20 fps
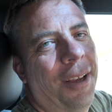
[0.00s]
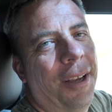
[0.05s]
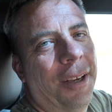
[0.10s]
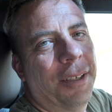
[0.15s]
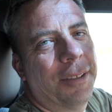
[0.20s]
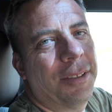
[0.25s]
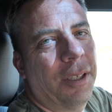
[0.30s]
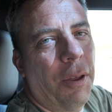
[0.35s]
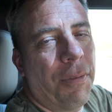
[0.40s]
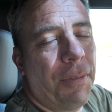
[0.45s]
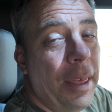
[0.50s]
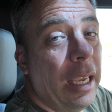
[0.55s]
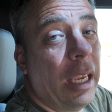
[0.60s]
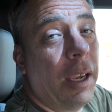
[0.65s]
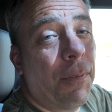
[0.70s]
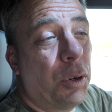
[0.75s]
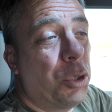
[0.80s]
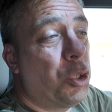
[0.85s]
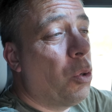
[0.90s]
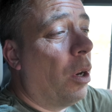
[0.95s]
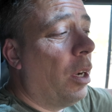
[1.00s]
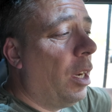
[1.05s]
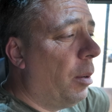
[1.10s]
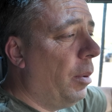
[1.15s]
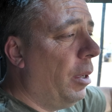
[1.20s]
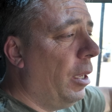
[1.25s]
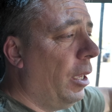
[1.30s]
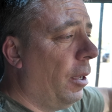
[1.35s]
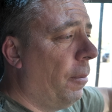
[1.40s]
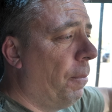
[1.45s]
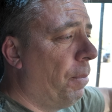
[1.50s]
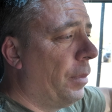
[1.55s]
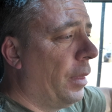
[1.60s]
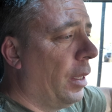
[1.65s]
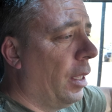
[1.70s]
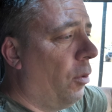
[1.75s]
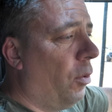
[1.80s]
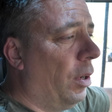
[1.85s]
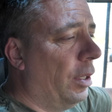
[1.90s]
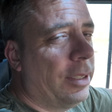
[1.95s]
So thank you for joining me.
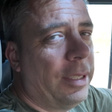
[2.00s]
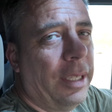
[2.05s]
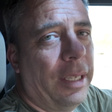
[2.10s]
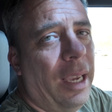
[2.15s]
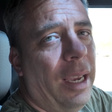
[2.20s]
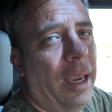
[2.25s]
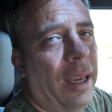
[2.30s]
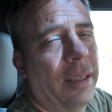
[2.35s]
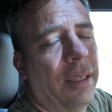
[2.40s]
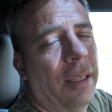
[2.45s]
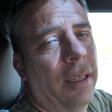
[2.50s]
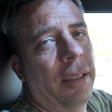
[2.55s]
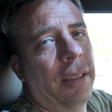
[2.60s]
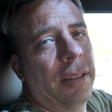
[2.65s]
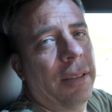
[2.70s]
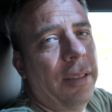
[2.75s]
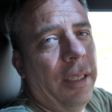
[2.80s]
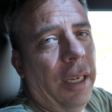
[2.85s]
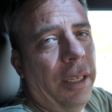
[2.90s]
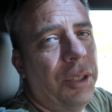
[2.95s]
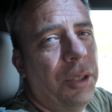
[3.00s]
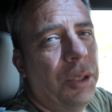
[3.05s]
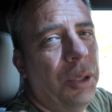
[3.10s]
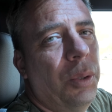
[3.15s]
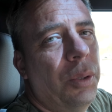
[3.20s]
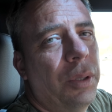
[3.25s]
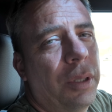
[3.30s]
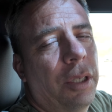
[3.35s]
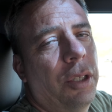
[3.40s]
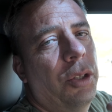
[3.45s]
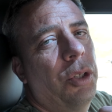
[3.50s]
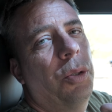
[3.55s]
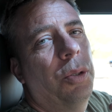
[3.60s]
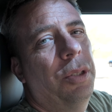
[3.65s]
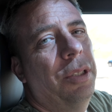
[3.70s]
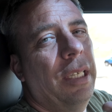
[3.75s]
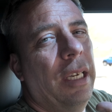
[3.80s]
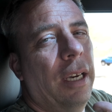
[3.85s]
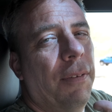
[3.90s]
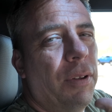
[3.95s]
Once again, stay tuned to
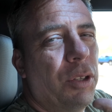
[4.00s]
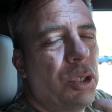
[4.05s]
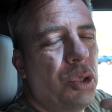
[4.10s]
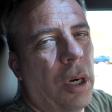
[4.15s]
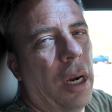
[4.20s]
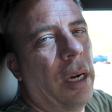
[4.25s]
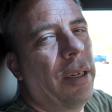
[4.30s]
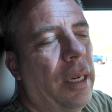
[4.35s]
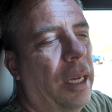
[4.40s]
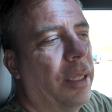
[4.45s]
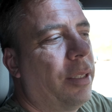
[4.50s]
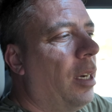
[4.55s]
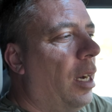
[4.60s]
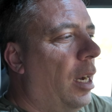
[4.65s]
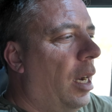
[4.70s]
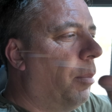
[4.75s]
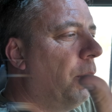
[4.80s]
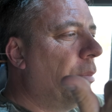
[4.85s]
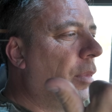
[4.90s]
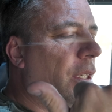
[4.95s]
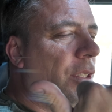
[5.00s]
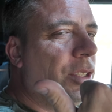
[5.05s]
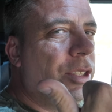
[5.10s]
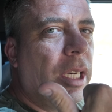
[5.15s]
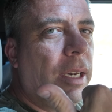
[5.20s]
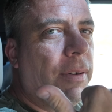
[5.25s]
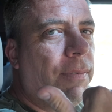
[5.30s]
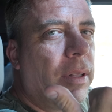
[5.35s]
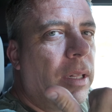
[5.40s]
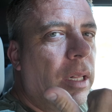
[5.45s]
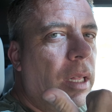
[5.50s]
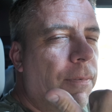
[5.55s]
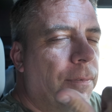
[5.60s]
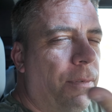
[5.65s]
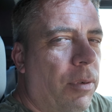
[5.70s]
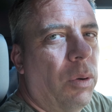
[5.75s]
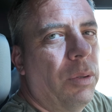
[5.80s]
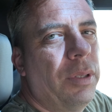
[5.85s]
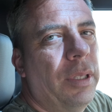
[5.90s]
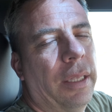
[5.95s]
TFLtruck.com,
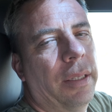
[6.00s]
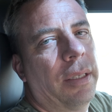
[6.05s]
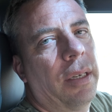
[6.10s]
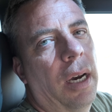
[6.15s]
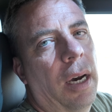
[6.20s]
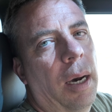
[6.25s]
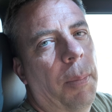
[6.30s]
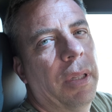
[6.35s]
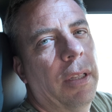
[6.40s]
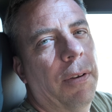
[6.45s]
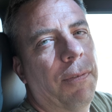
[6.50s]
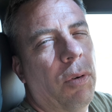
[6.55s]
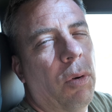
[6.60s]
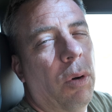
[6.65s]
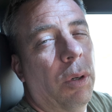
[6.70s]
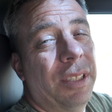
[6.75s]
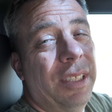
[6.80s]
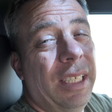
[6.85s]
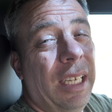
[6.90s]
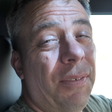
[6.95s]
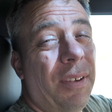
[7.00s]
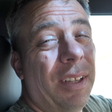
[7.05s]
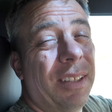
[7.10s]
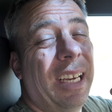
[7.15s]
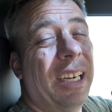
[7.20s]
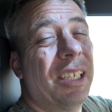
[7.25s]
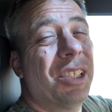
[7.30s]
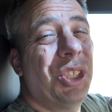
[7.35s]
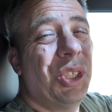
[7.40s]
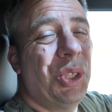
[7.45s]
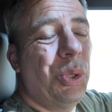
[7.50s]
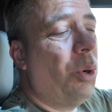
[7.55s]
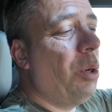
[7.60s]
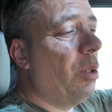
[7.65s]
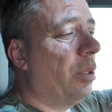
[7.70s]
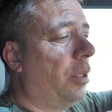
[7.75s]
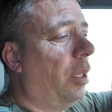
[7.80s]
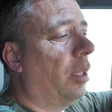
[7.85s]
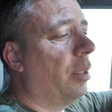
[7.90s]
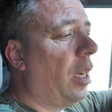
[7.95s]
TFLoffroad.com, and of course
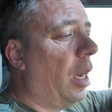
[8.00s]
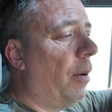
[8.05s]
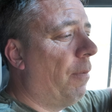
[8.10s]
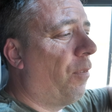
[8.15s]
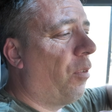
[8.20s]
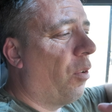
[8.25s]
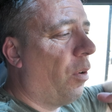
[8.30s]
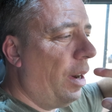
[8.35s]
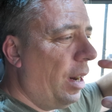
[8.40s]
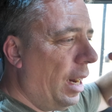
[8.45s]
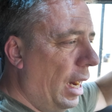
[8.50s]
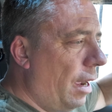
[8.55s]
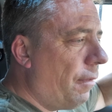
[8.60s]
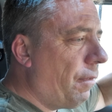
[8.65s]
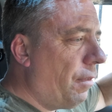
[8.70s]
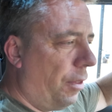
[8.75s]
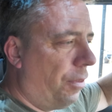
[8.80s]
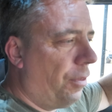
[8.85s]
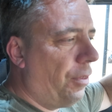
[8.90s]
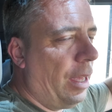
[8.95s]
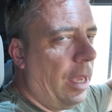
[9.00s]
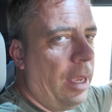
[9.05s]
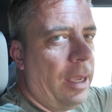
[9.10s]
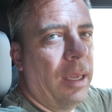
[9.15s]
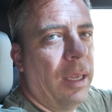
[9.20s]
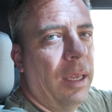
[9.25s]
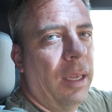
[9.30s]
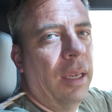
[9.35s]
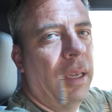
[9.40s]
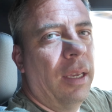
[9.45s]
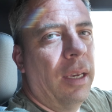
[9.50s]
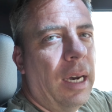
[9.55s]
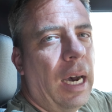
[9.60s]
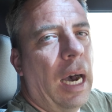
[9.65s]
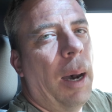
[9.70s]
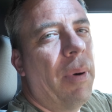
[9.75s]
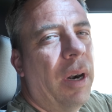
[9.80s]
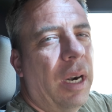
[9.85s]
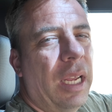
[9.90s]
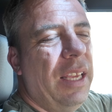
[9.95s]
TFL-studios.com for everything
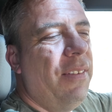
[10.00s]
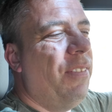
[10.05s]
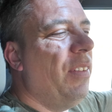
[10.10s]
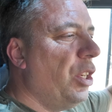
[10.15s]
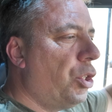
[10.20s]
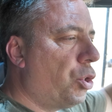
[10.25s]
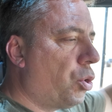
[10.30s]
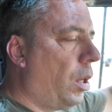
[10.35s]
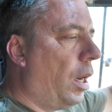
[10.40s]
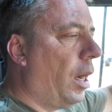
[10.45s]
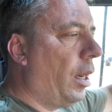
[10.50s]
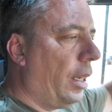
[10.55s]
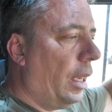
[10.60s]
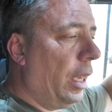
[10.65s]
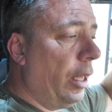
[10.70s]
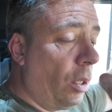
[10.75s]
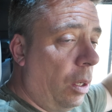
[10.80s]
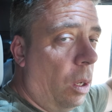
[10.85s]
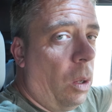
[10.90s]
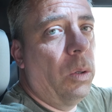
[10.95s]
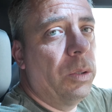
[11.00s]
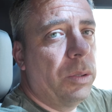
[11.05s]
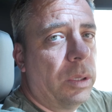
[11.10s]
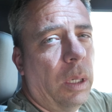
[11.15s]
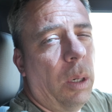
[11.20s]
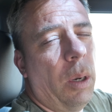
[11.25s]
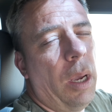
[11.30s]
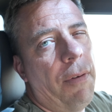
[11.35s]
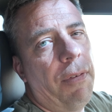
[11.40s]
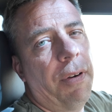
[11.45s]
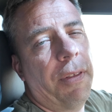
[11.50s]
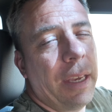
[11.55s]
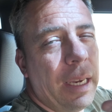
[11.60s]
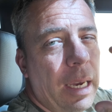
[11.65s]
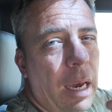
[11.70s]
Hummer EV truck and also everything